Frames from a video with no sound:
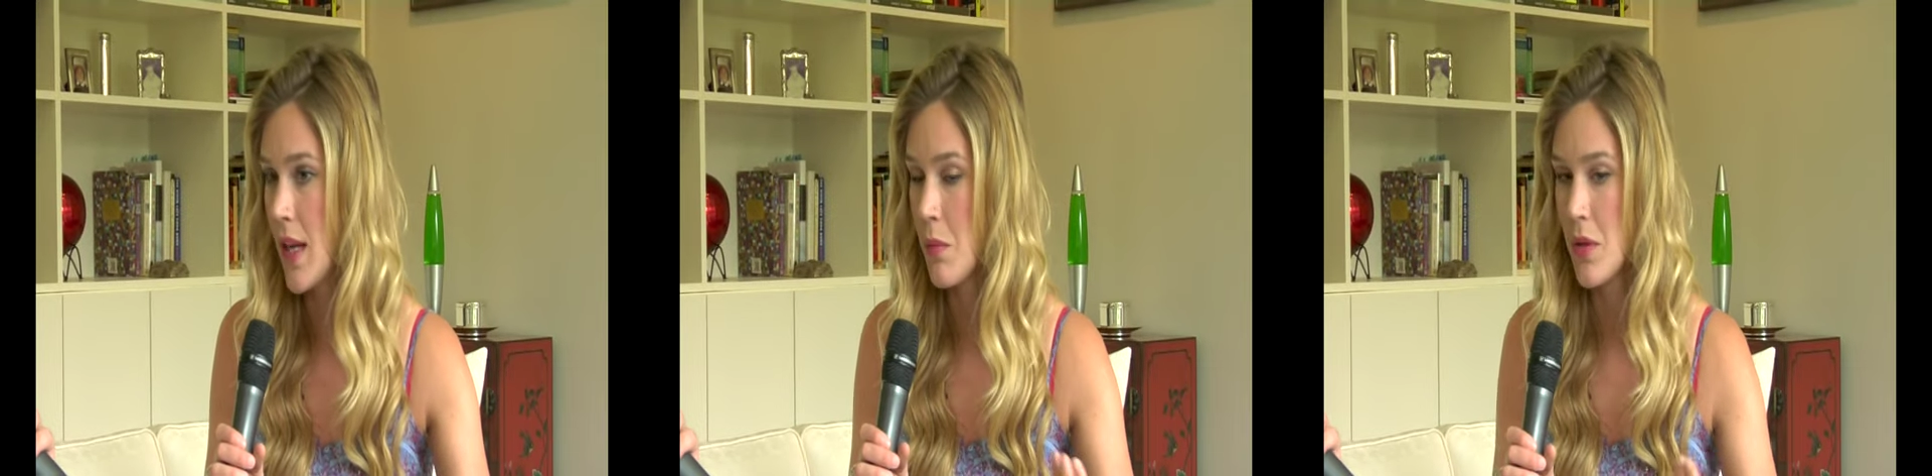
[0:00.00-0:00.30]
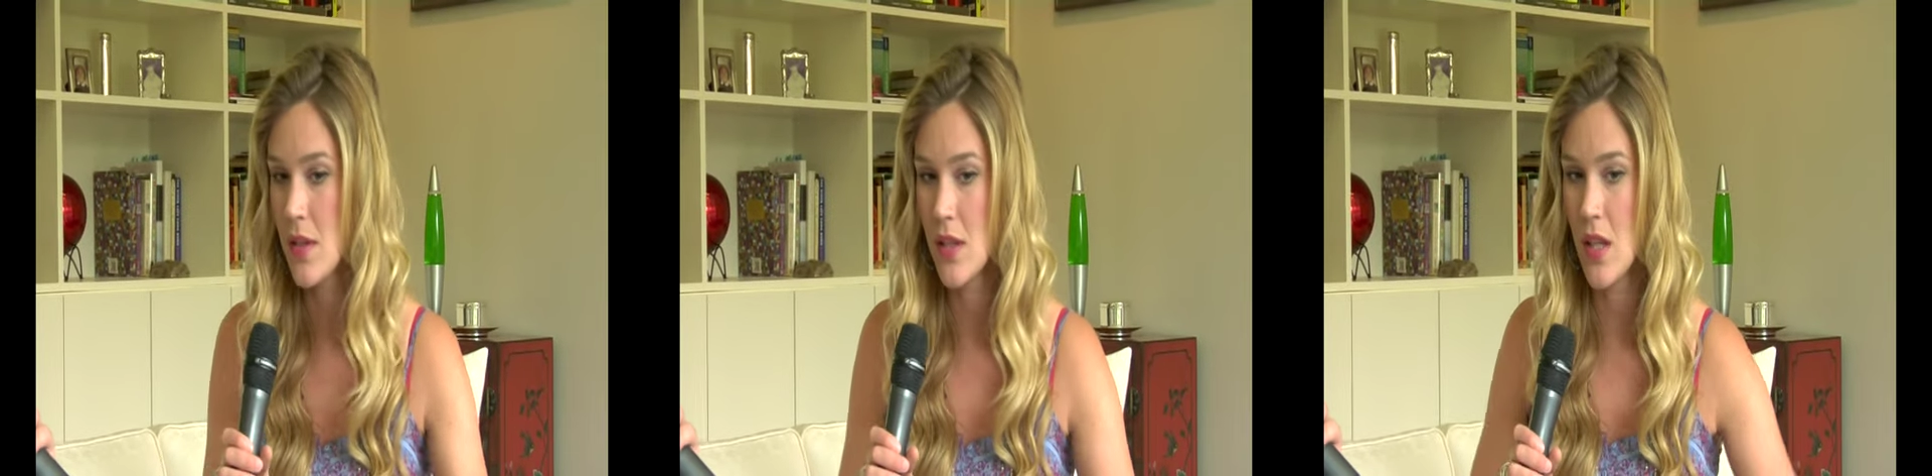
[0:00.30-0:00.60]
It
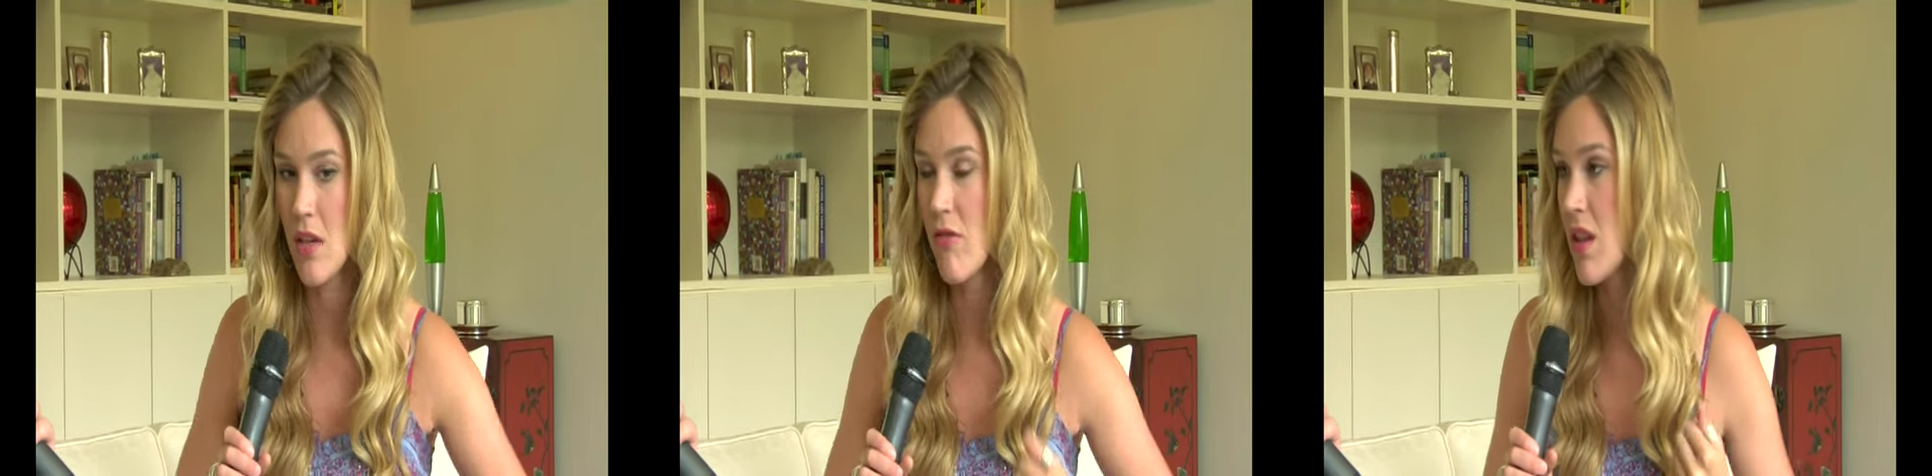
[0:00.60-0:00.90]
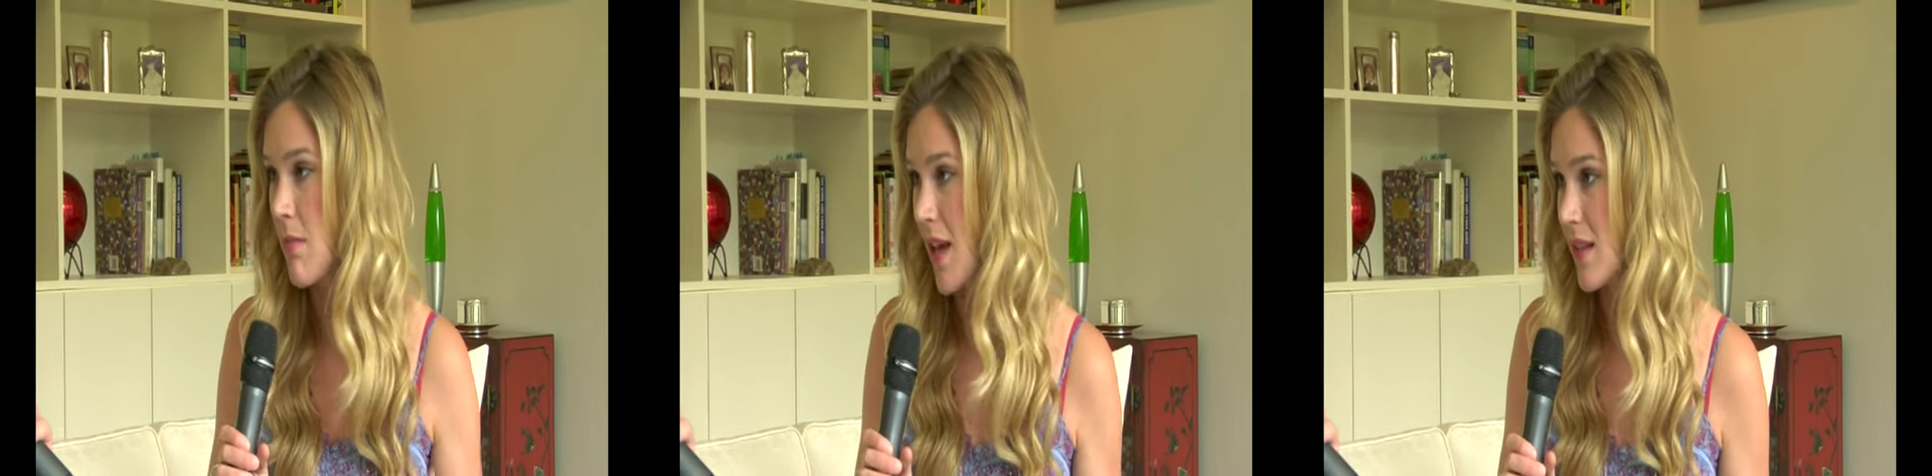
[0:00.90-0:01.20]
was the
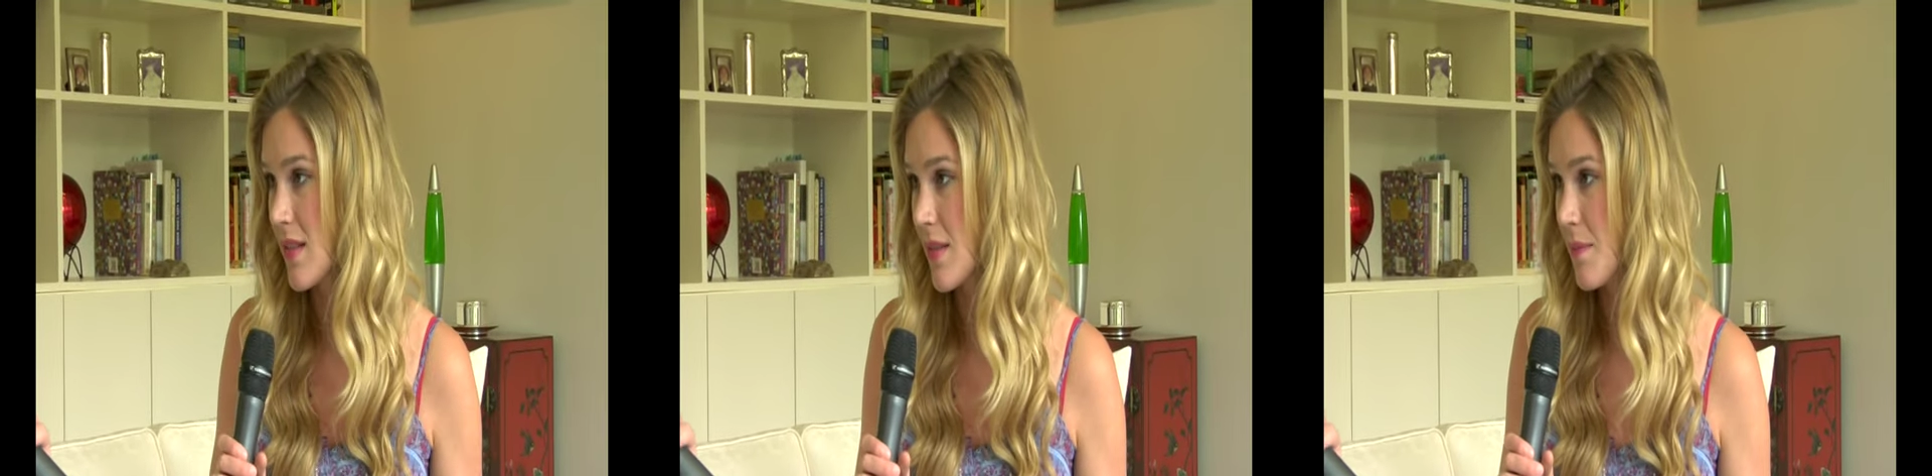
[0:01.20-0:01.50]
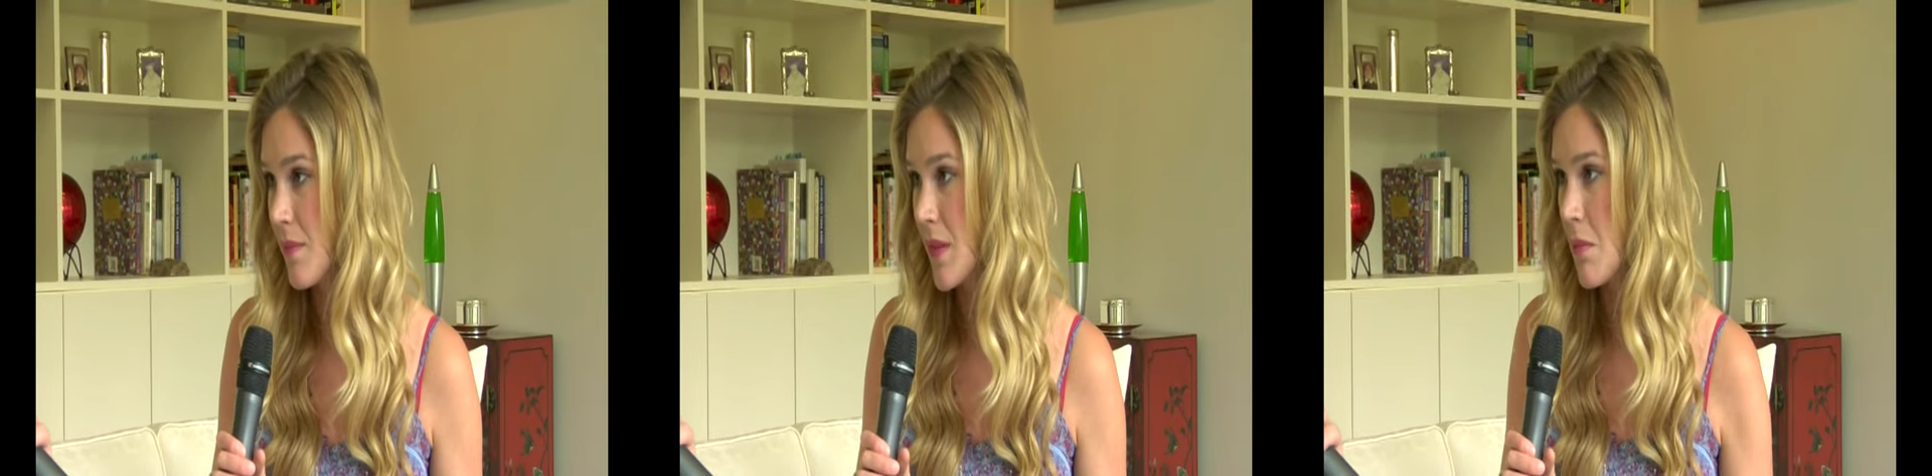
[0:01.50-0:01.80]
Eurythmics.
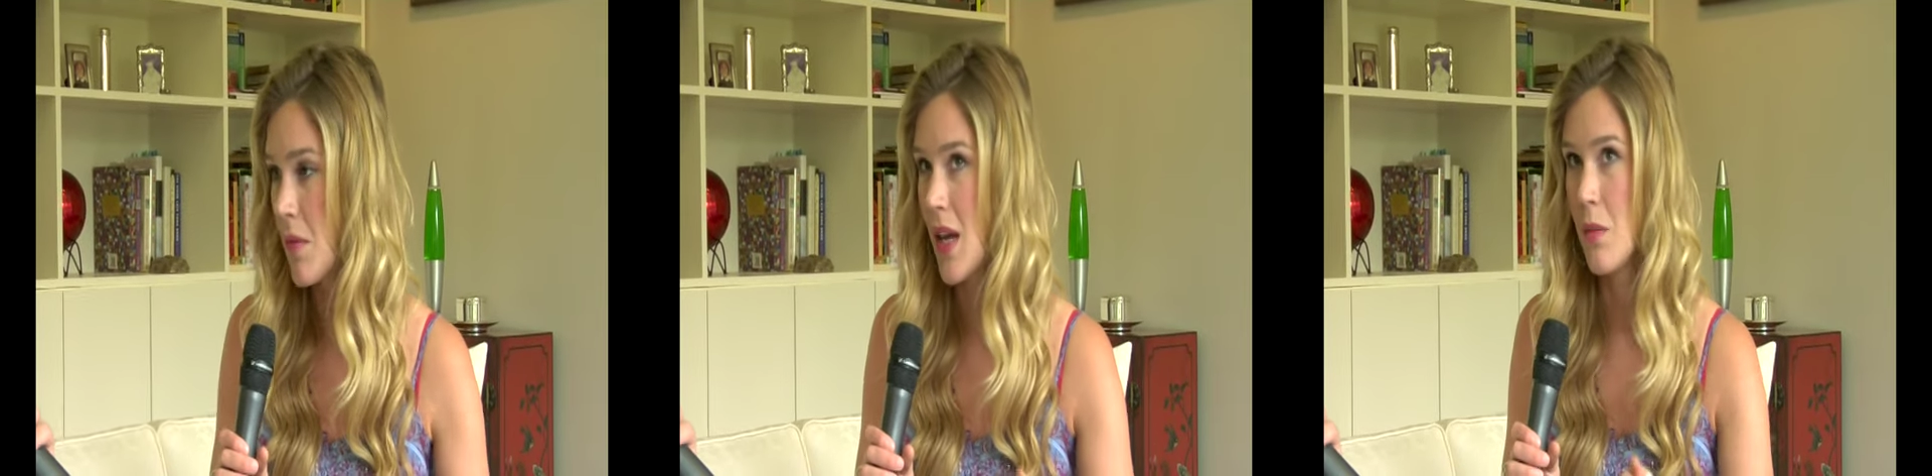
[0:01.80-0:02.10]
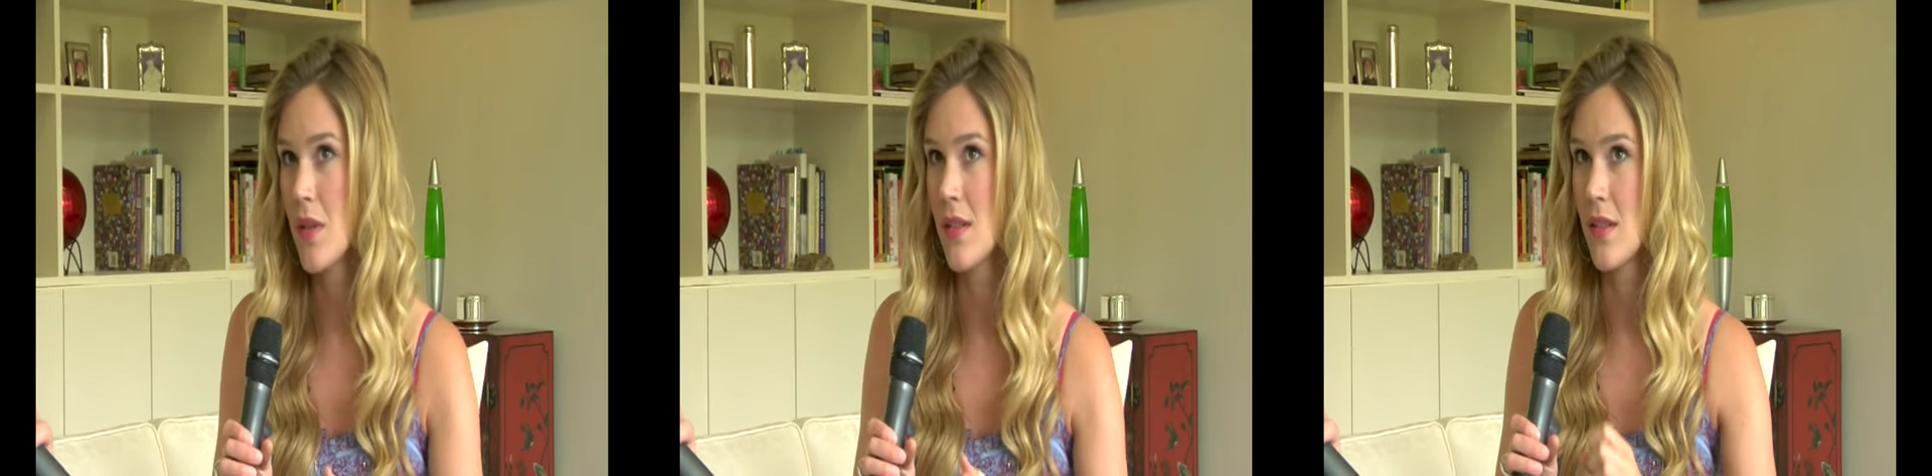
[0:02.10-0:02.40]
It
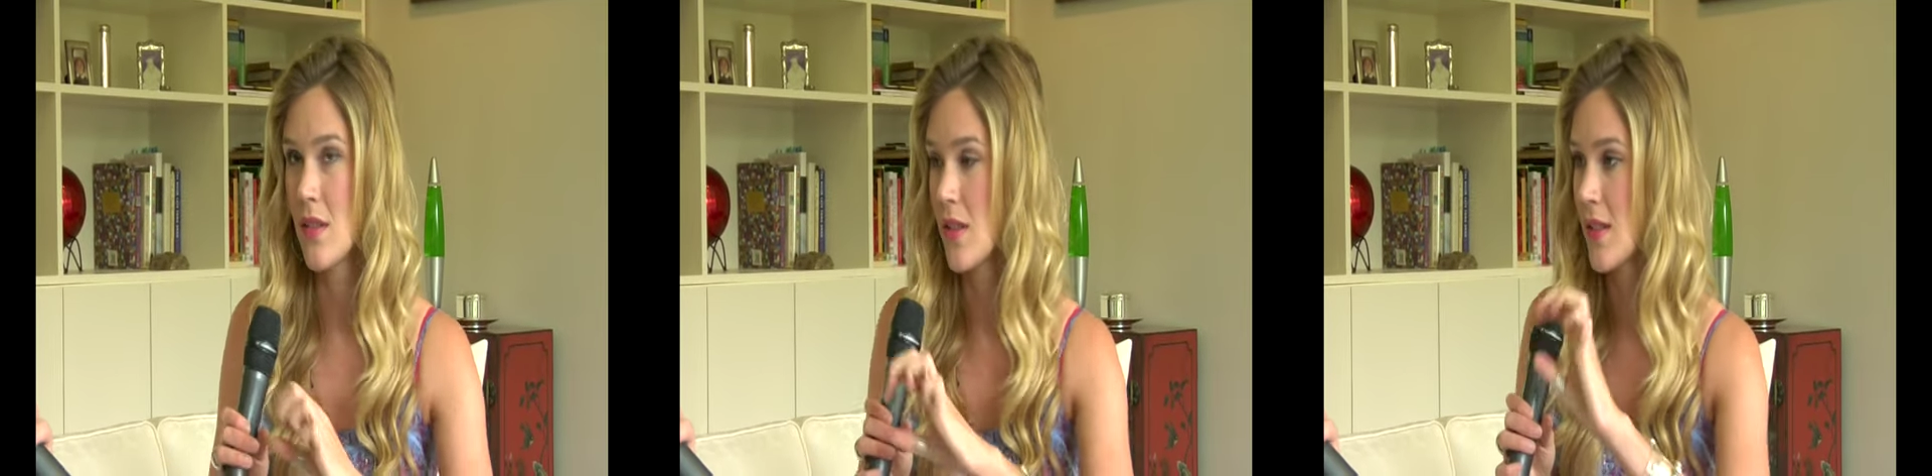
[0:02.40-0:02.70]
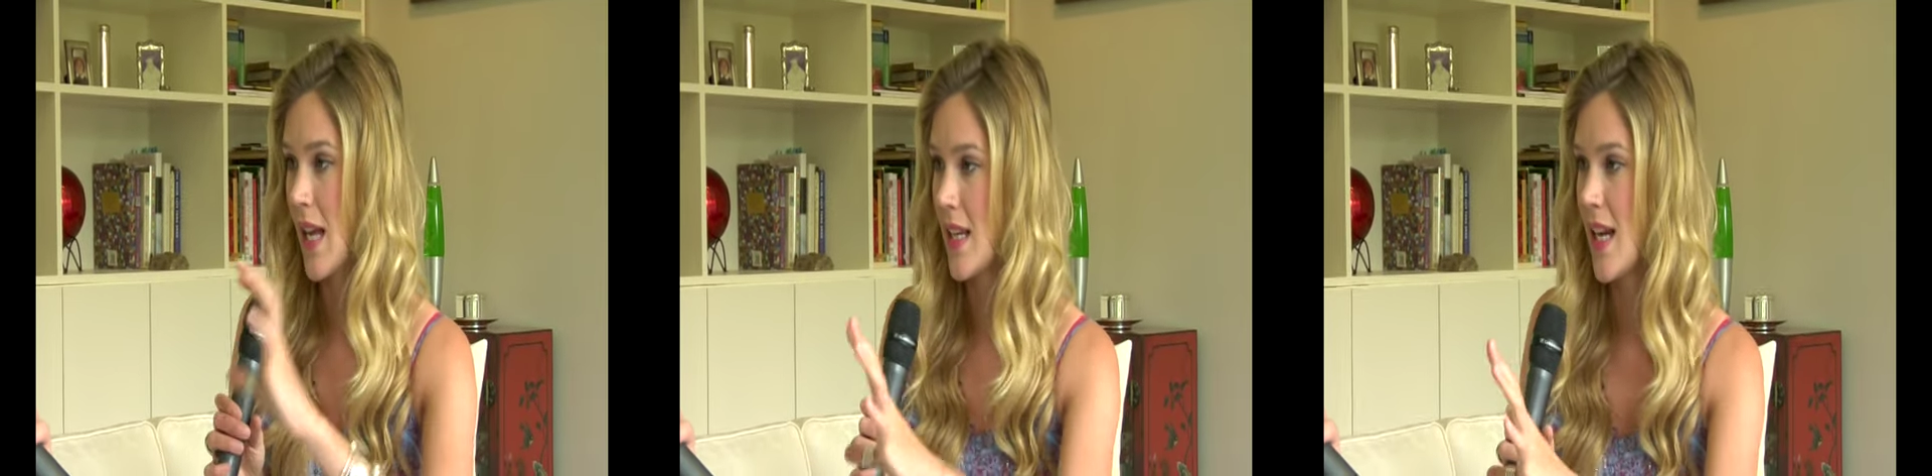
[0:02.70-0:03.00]
wasn't
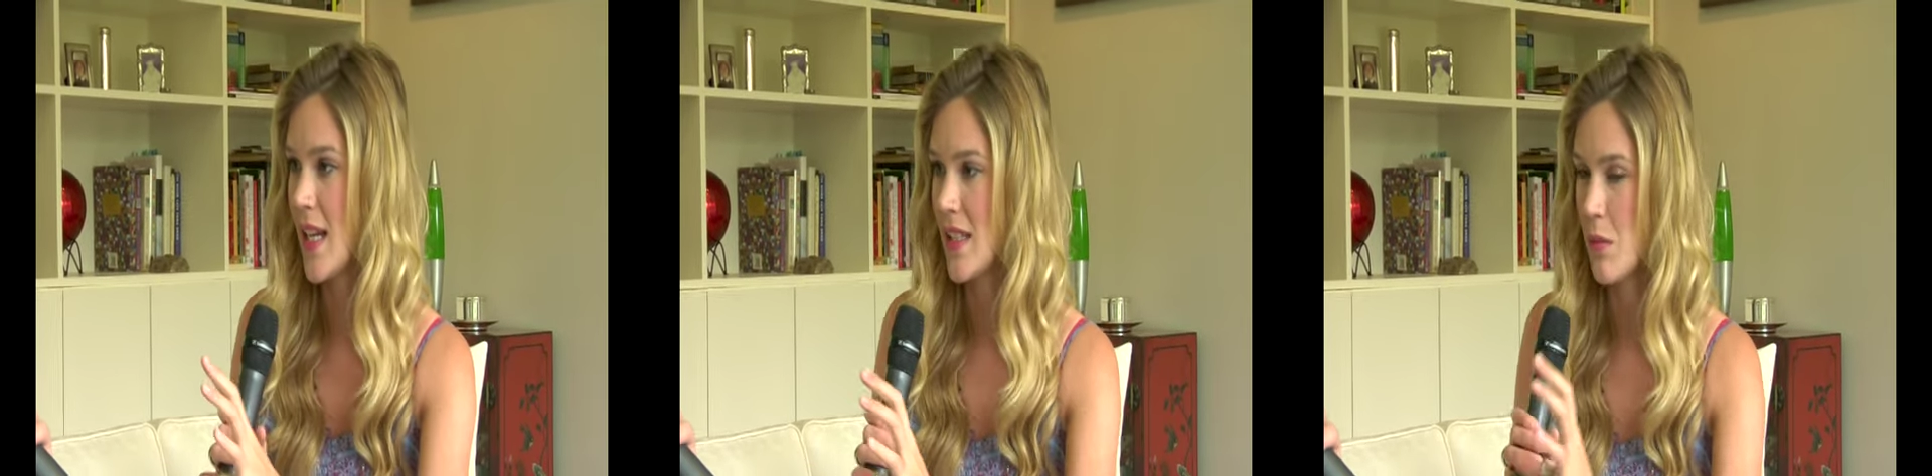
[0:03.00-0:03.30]
just Annie Lennox.